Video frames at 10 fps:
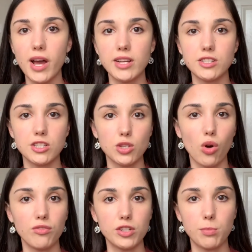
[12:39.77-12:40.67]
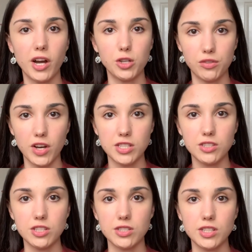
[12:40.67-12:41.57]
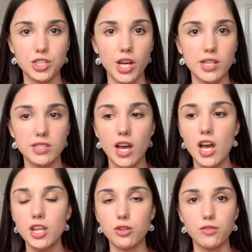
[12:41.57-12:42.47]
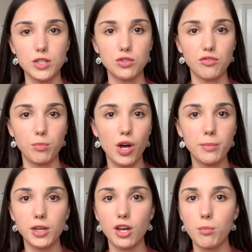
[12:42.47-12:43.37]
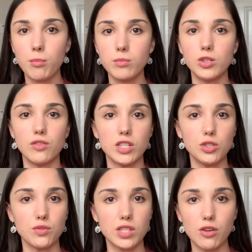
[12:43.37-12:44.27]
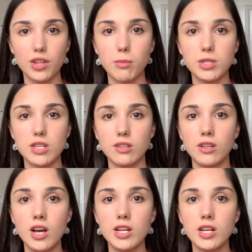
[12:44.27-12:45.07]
and it's offered by universities such as the University of Birmingham, University of Southampton,